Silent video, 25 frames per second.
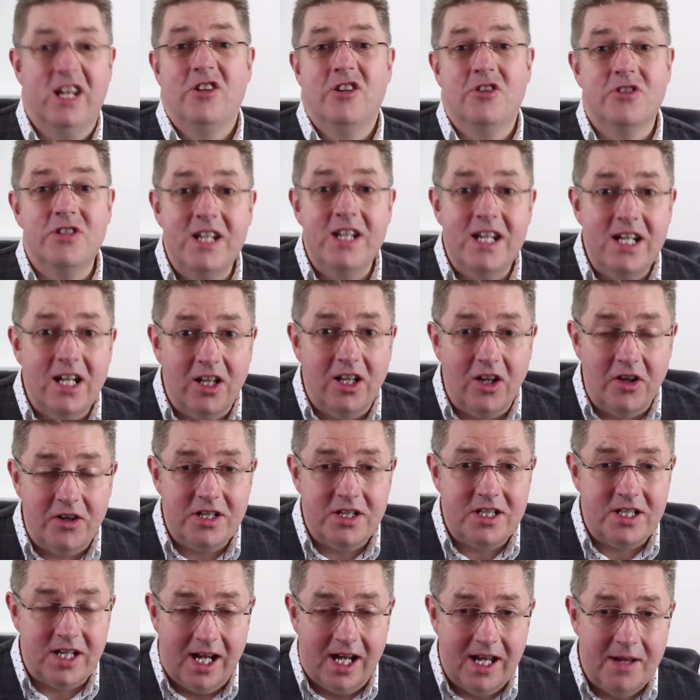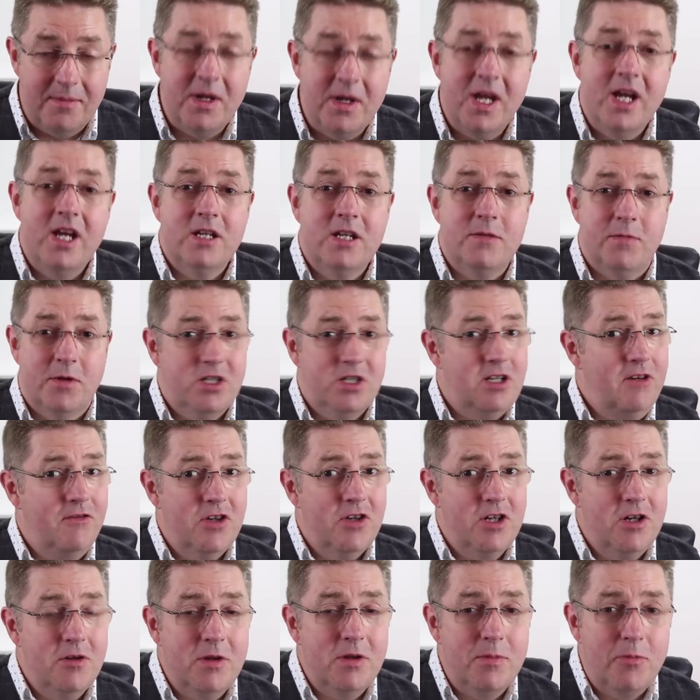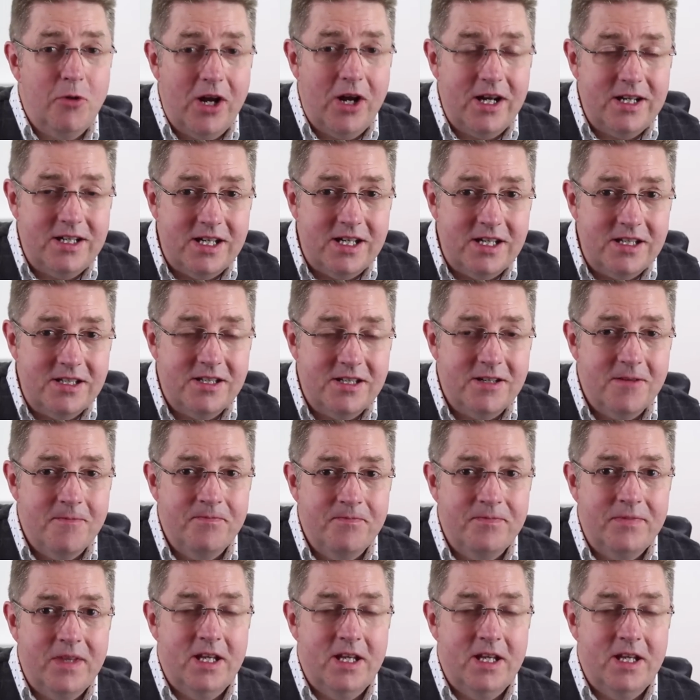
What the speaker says: It doesn't need a lot of time, especially if you do the practice.